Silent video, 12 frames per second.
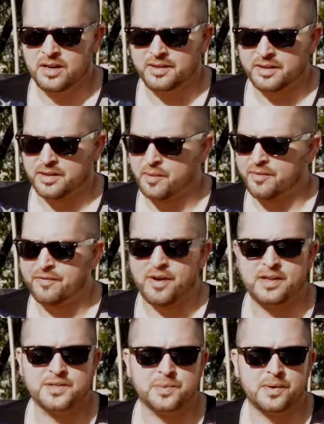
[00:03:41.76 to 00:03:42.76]
I think they were
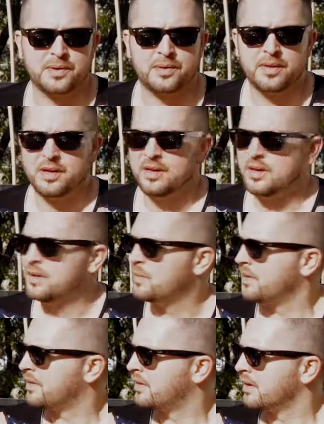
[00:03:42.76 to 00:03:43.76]
friends with
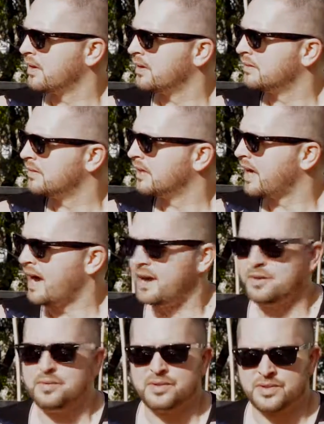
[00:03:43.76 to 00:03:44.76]
the
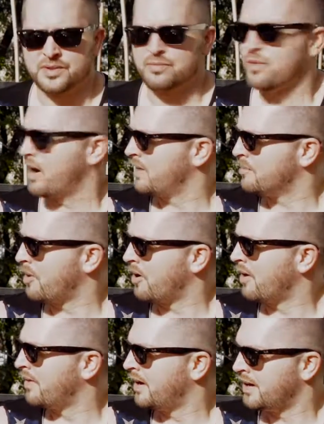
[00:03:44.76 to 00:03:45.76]
guy who was running the
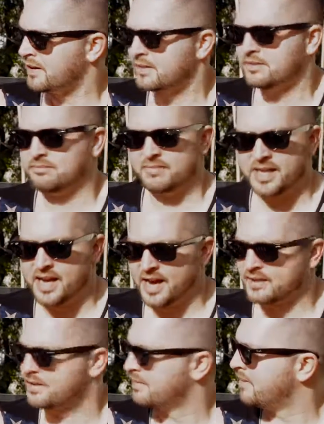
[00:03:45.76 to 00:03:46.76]
bar there. He
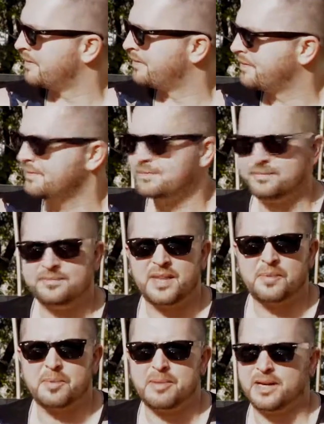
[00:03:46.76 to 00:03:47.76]
asked him if they would